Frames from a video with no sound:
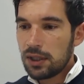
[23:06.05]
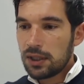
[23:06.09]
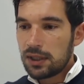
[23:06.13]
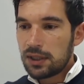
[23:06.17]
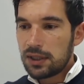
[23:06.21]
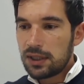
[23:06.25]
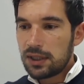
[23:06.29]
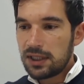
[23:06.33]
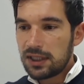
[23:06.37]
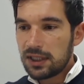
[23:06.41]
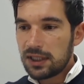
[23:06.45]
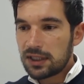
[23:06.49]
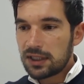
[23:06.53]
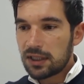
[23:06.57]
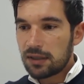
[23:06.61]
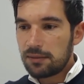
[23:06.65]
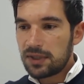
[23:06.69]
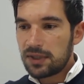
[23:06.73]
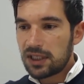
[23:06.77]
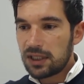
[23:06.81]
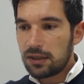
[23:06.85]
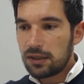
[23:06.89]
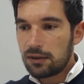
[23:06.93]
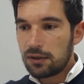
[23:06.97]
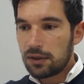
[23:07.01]
This is
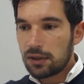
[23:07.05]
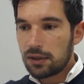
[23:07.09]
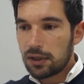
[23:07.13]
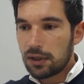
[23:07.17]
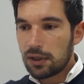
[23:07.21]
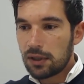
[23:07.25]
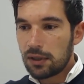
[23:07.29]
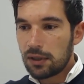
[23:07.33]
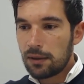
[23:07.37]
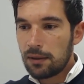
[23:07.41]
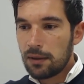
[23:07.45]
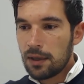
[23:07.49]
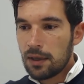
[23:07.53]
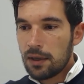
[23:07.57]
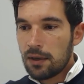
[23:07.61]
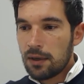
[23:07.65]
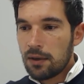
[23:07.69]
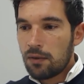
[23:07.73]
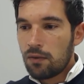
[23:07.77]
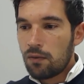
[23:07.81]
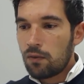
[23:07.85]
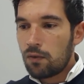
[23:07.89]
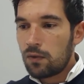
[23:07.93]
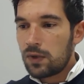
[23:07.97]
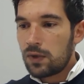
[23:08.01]
something
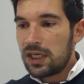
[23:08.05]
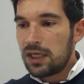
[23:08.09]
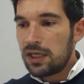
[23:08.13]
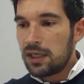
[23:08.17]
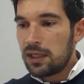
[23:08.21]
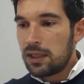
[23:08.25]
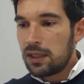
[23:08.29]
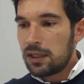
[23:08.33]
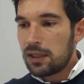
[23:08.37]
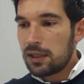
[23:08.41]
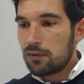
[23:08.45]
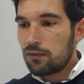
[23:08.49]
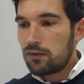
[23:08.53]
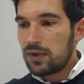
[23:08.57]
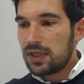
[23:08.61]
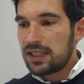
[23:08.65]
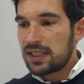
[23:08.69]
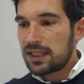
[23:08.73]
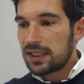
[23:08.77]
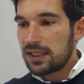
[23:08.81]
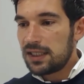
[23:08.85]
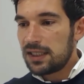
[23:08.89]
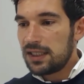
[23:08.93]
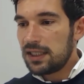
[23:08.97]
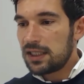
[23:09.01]
with
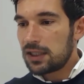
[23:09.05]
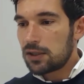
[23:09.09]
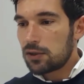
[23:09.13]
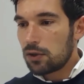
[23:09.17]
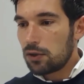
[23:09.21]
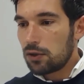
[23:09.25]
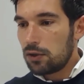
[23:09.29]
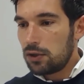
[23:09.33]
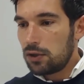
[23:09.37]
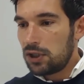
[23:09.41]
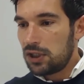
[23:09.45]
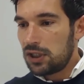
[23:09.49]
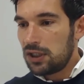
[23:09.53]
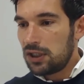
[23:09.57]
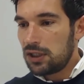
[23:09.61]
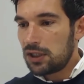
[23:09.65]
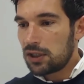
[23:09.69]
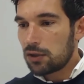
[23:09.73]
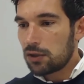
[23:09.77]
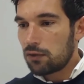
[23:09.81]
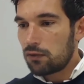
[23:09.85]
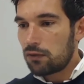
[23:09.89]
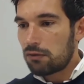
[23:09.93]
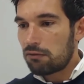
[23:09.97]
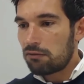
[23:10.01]
histology,
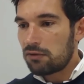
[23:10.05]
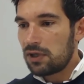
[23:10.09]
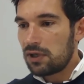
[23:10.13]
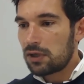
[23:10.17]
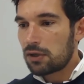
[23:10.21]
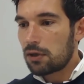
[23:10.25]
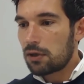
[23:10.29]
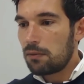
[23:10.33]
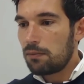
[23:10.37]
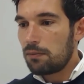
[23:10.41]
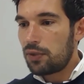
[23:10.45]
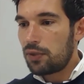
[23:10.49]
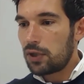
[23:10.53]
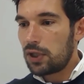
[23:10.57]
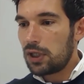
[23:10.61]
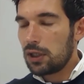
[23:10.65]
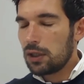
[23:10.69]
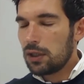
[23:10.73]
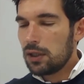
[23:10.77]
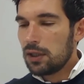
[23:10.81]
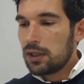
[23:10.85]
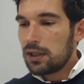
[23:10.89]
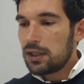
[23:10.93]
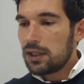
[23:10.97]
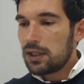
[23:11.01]
so we will compare
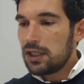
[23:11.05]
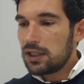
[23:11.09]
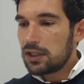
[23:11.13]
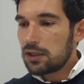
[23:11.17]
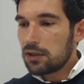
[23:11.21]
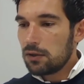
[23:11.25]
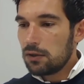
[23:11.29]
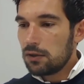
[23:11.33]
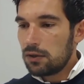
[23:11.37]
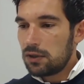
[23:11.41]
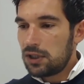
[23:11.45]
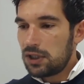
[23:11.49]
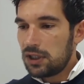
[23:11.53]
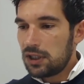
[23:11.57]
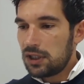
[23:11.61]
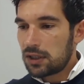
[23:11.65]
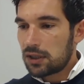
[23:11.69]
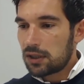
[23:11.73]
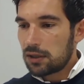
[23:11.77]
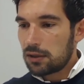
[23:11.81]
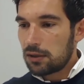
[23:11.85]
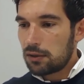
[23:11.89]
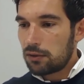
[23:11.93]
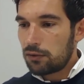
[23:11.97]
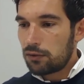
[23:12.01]
histologic
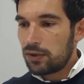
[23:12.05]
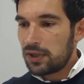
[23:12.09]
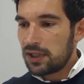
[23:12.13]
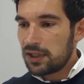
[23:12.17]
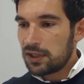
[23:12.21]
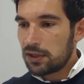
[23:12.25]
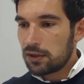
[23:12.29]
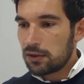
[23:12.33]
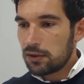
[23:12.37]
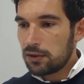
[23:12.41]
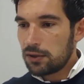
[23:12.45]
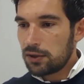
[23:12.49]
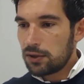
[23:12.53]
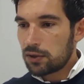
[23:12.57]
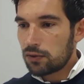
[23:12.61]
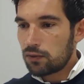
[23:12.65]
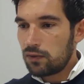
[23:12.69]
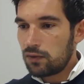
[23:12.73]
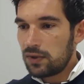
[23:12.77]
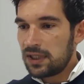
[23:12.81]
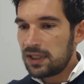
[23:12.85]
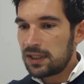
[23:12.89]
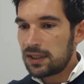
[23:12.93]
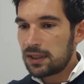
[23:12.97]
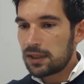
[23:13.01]
results
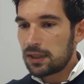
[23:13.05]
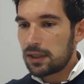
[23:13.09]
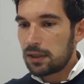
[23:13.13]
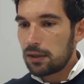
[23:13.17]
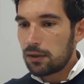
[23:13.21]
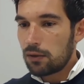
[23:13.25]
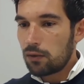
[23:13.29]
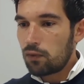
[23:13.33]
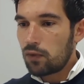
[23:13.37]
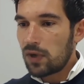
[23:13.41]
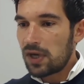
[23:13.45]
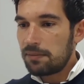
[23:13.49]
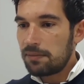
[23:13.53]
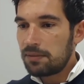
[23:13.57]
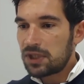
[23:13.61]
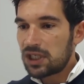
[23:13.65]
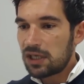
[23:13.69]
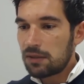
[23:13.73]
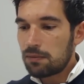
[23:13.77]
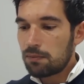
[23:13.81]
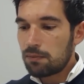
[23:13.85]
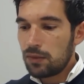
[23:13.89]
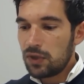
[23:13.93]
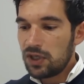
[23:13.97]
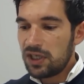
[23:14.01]
with web
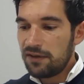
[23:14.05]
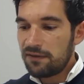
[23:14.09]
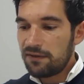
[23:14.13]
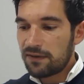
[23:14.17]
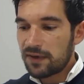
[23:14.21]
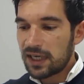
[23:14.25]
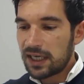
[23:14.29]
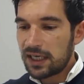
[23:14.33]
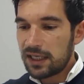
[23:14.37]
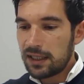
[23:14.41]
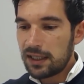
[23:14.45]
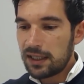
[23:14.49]
shape modified